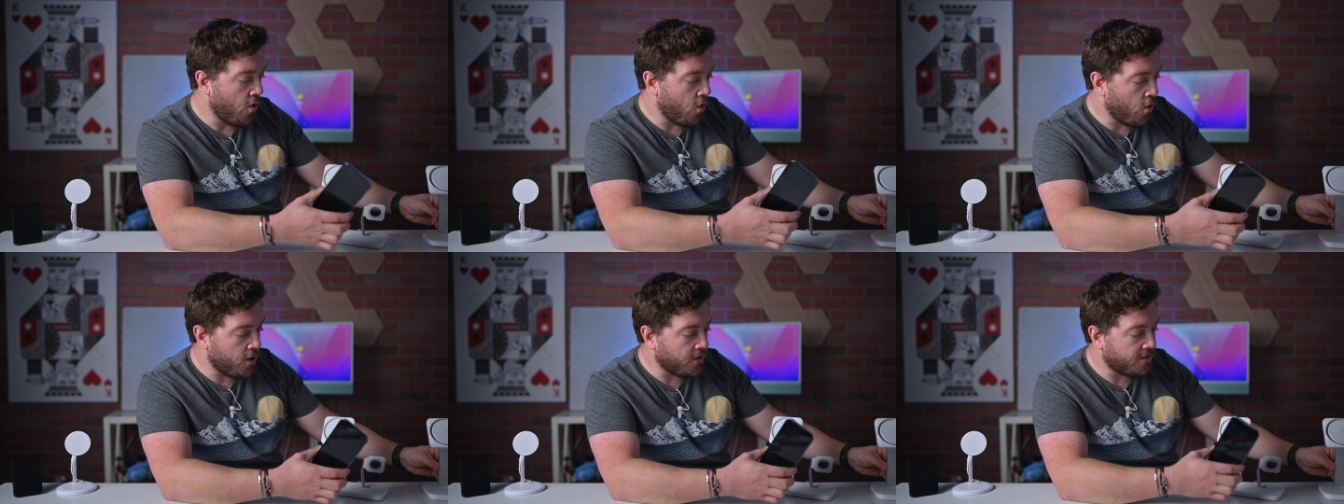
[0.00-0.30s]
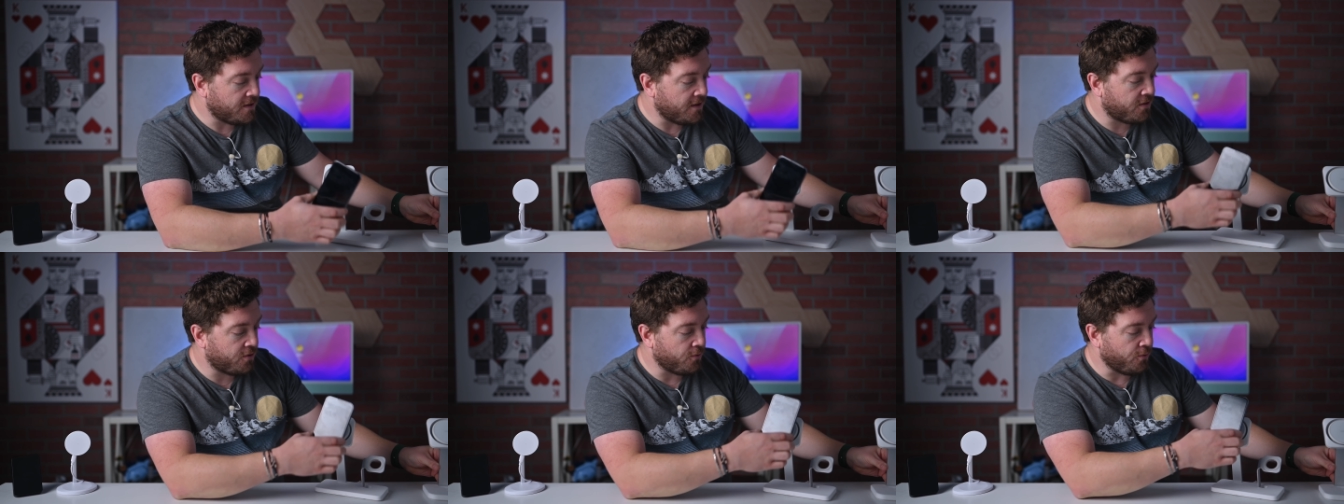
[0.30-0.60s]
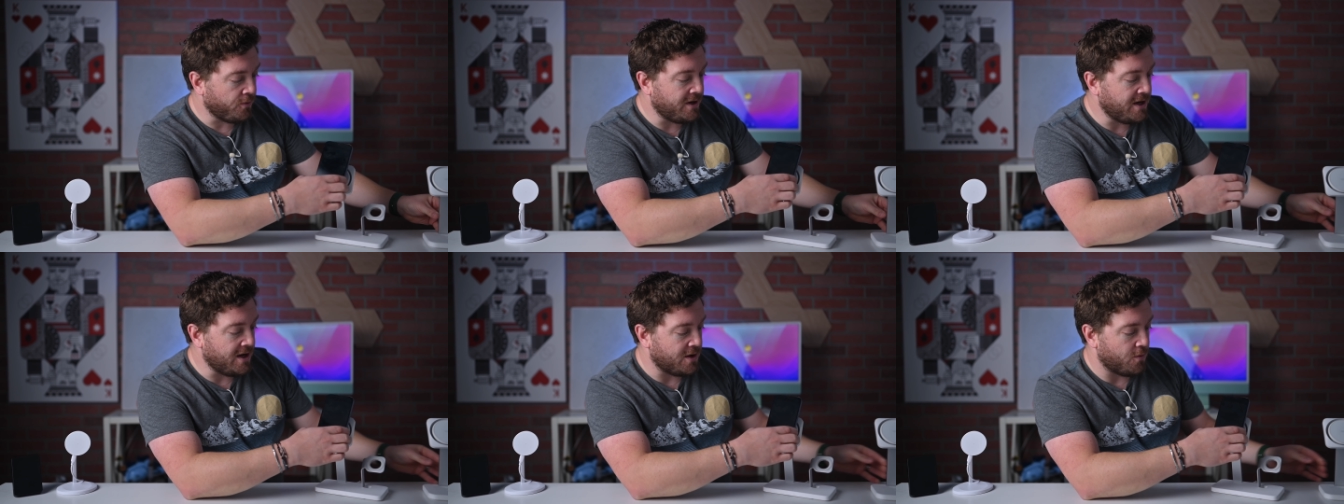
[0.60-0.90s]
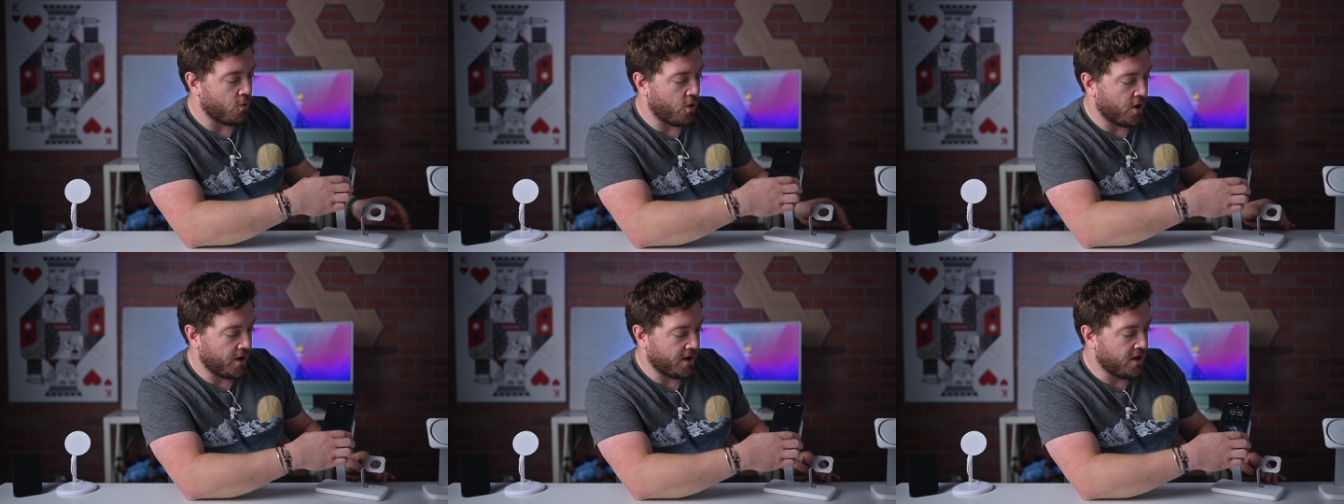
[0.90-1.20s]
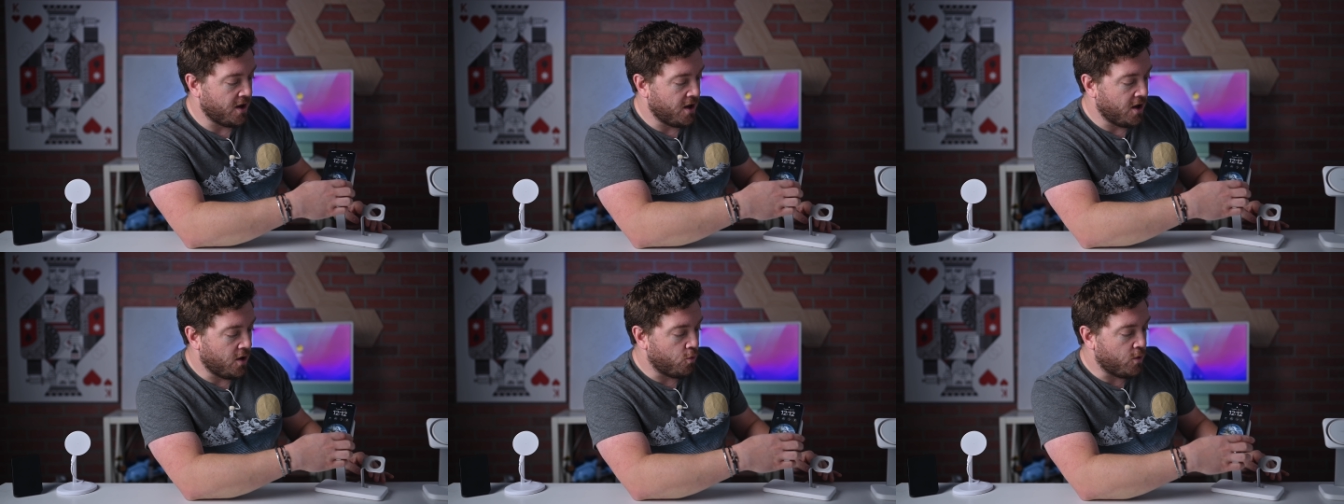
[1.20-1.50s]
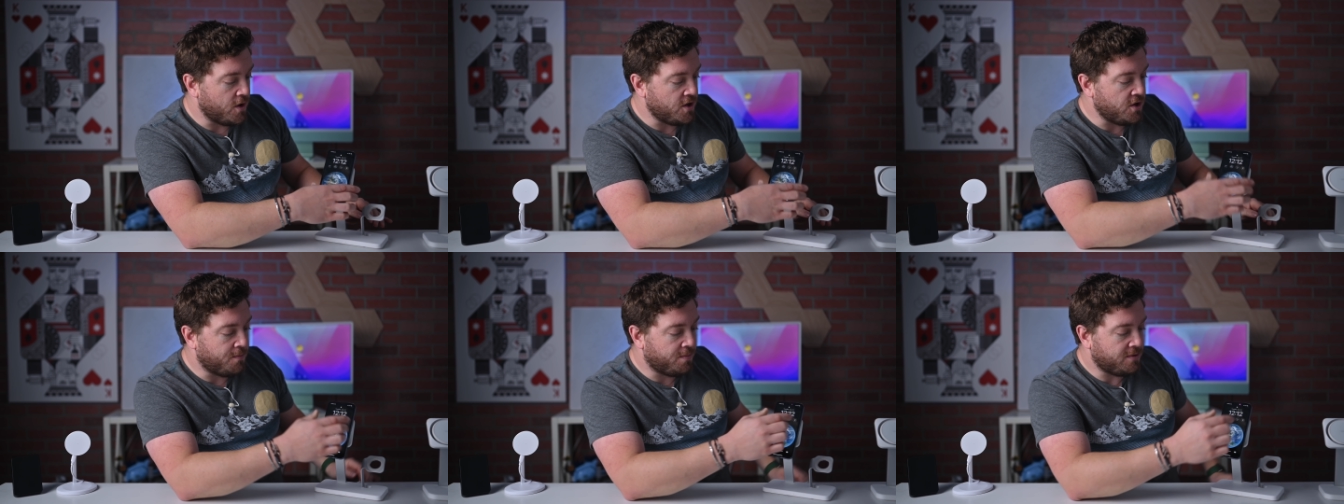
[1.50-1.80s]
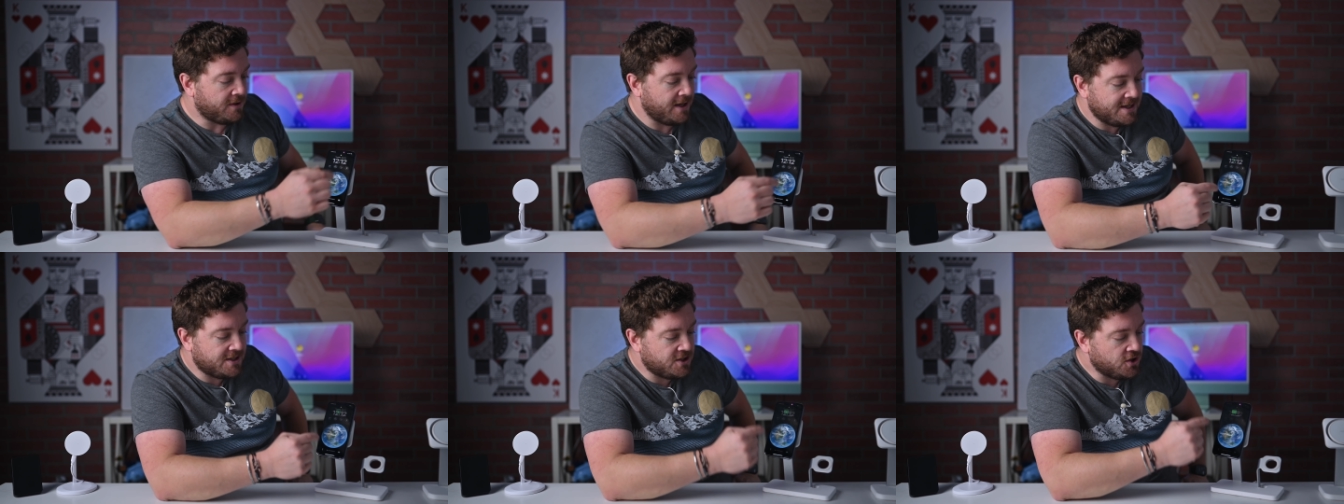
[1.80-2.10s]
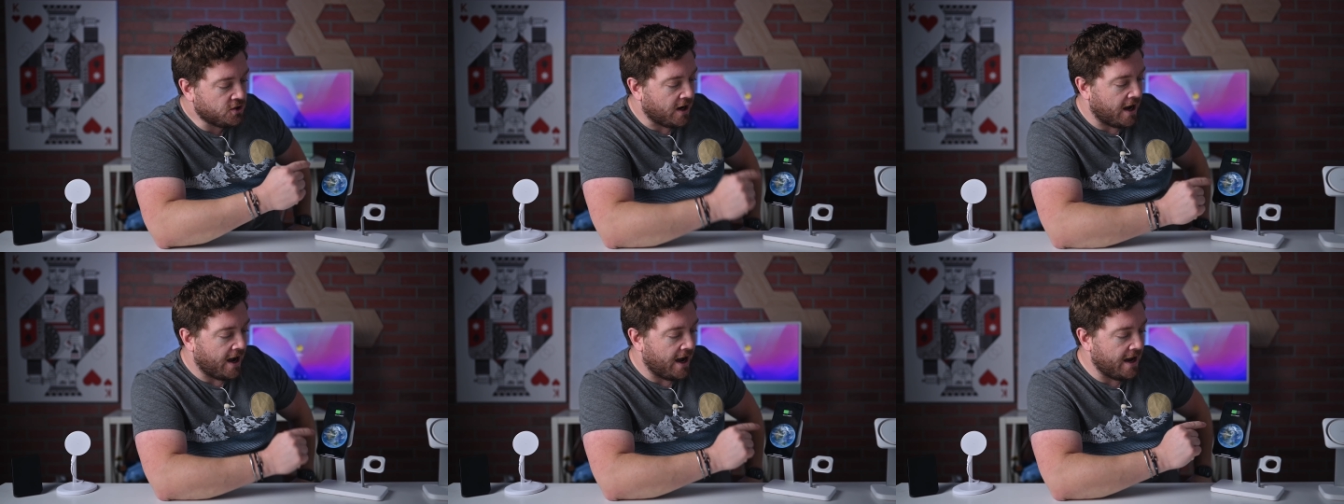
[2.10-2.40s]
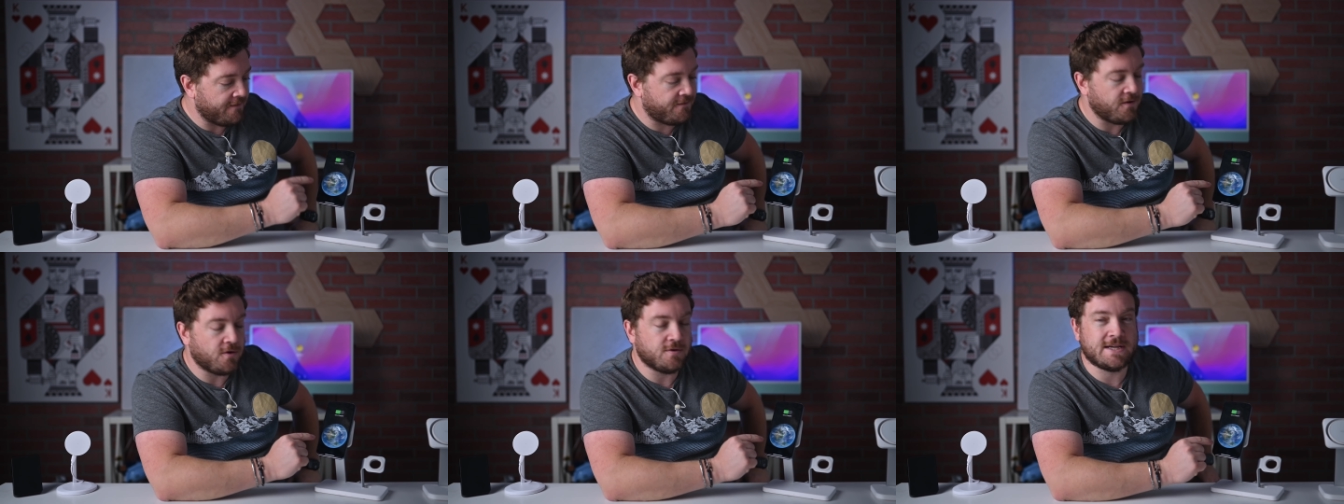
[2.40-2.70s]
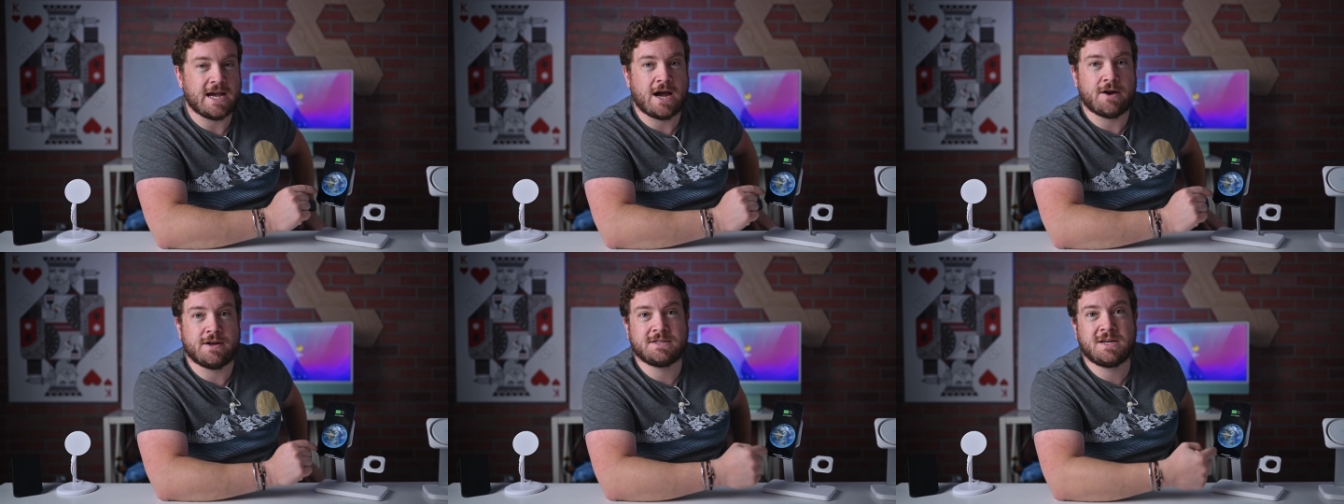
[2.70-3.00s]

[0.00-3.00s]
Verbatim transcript: or the 3-in-1, when you place your iPhone down,